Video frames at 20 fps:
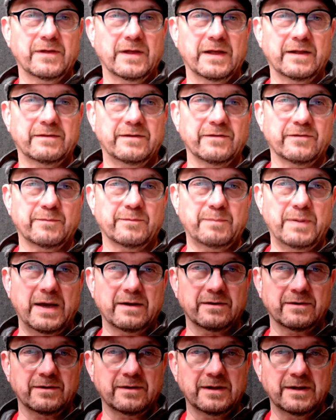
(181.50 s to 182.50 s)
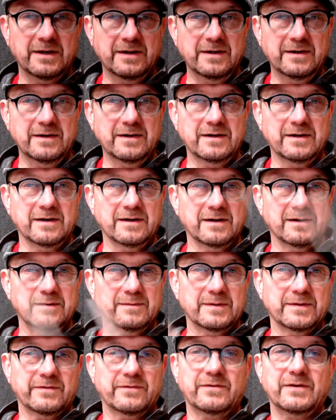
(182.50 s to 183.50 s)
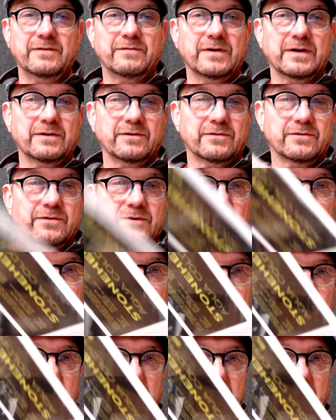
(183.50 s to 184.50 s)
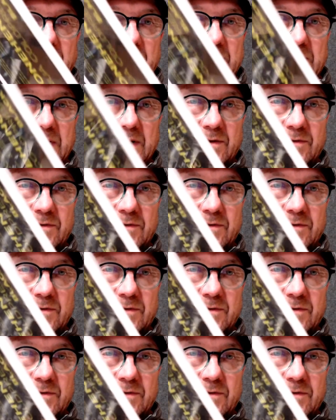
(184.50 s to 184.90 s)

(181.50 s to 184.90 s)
this panel. Let's see if I can show you. It's